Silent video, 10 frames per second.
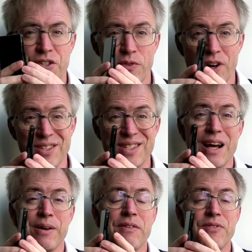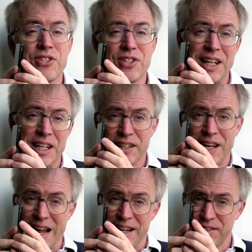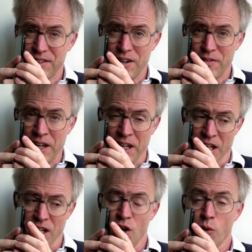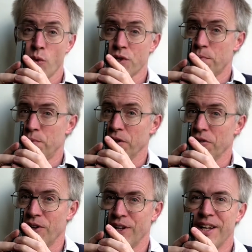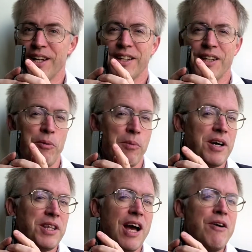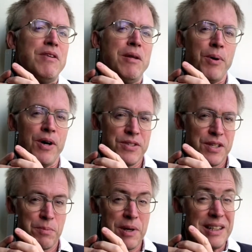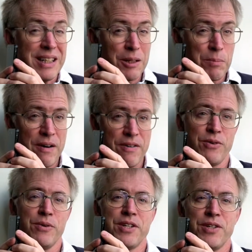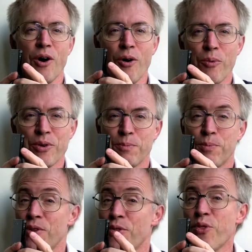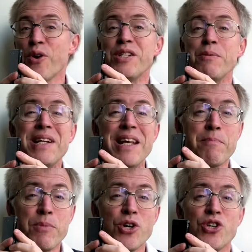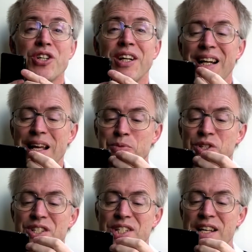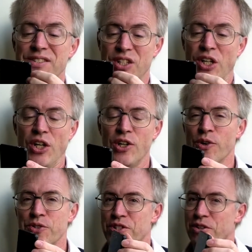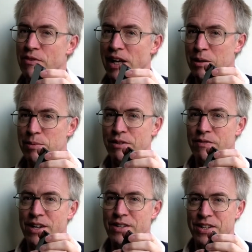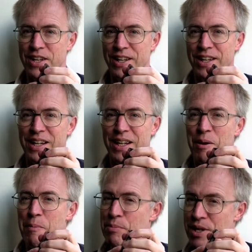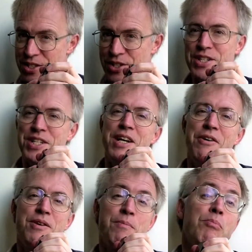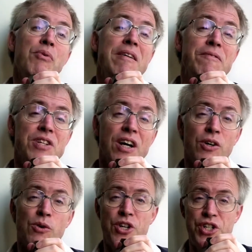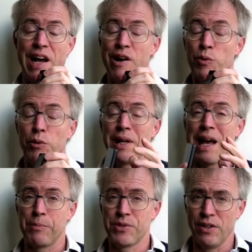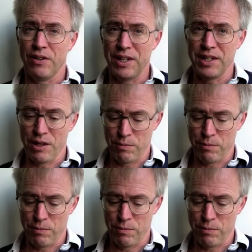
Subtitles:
device, now even sleeker and, in theory, waterproof. Though am I the only person to be a little paranoid and not want to put the 30-minute immersion claim to the test on such a valuable device? But it's good to know that a brief dunk or a shower will be absolutely no